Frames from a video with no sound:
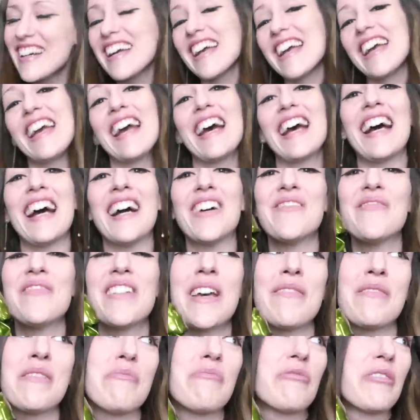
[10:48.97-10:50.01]
okay, um,
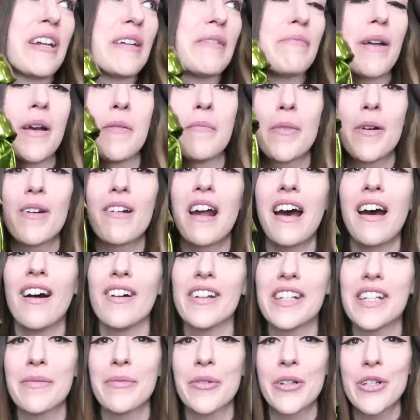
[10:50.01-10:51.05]
let me bring my mirror
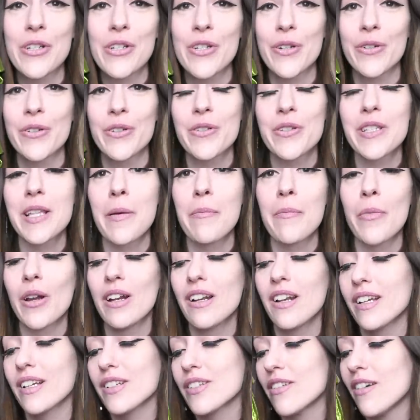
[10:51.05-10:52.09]
out. I'm gonna show you some
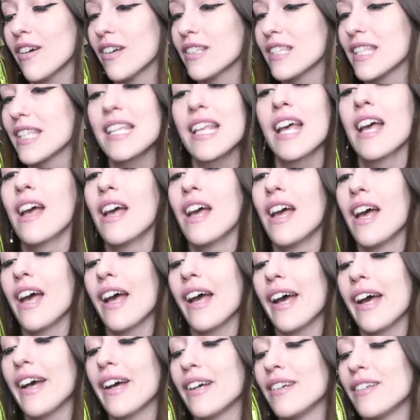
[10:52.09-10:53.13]
modeling shots.
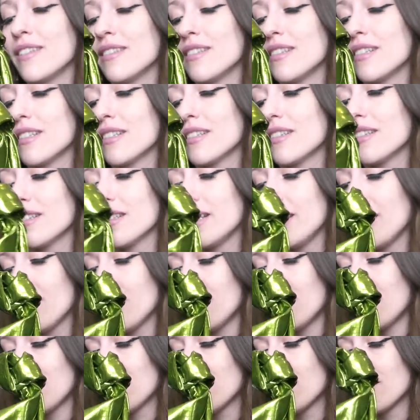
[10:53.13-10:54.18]
And
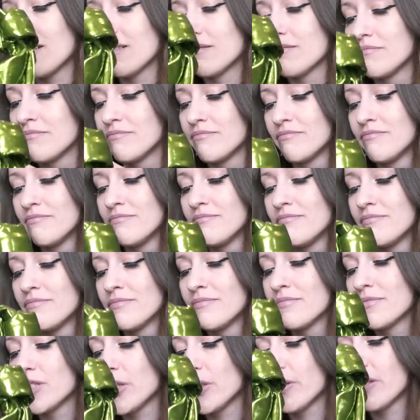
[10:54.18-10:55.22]
yeah.
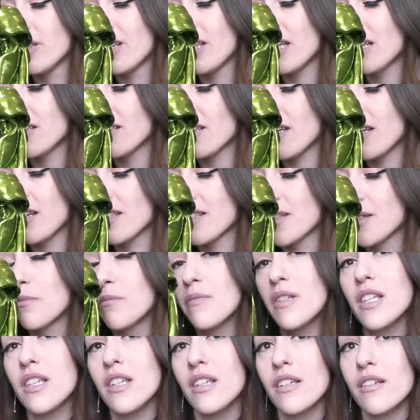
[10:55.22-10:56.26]
You think it's
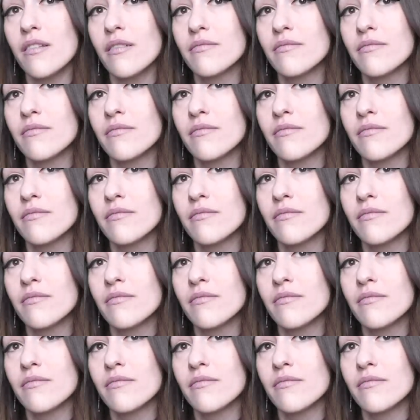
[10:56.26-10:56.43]
me?